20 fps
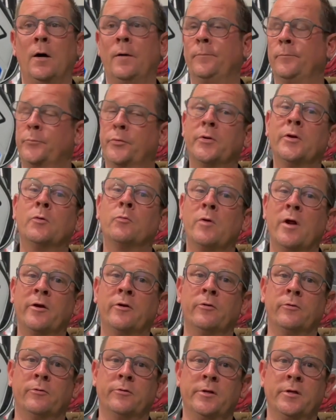pretty
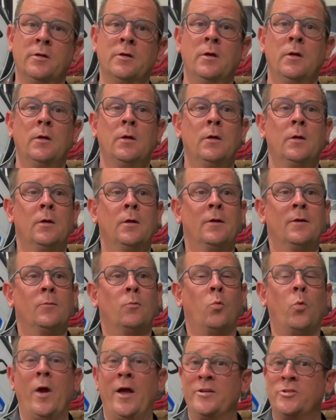regularly.
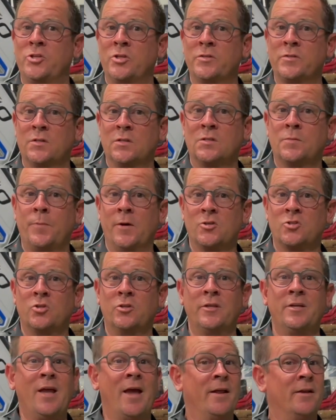Wedges
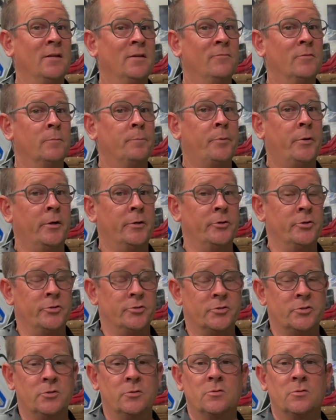especially, and even putters.